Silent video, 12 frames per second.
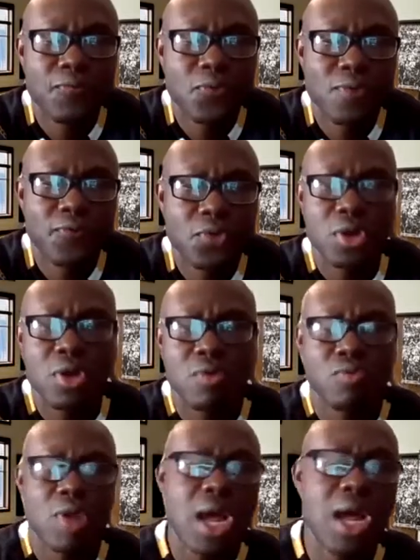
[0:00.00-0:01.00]
for
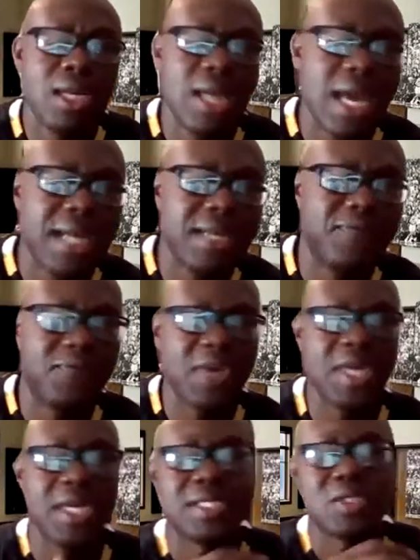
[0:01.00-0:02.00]
your Lady
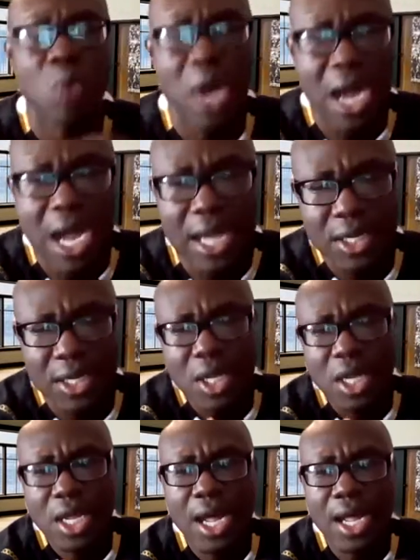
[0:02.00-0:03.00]
Phoenix squad,
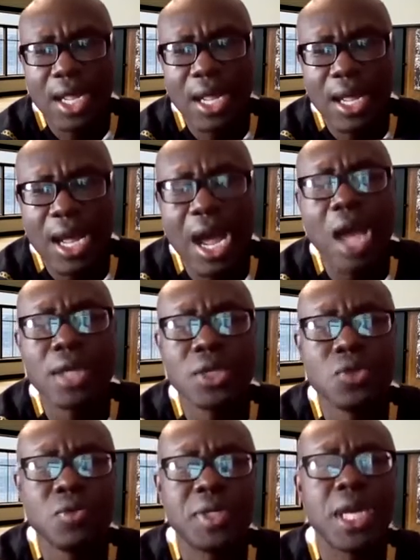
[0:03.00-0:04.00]
how do
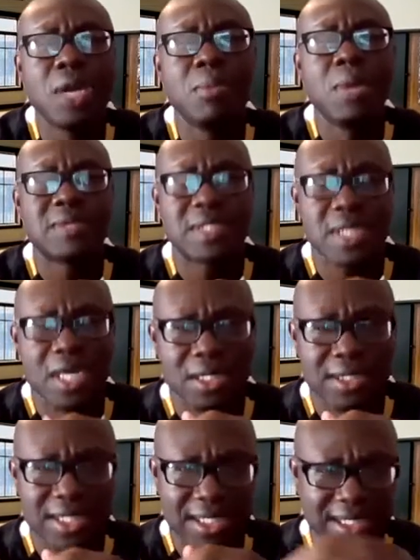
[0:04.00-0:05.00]
you get them up to
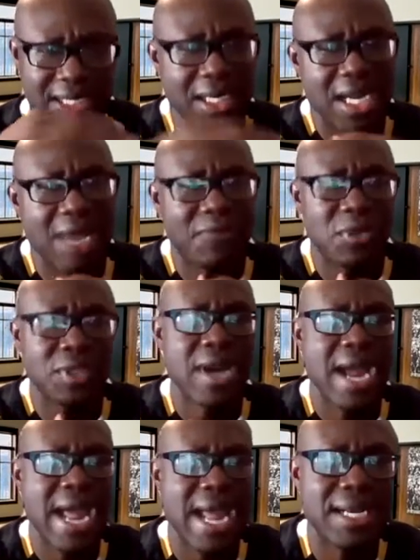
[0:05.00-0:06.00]
the level they're
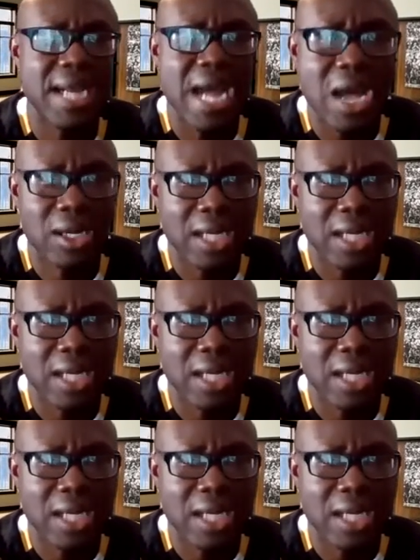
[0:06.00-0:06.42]
at now?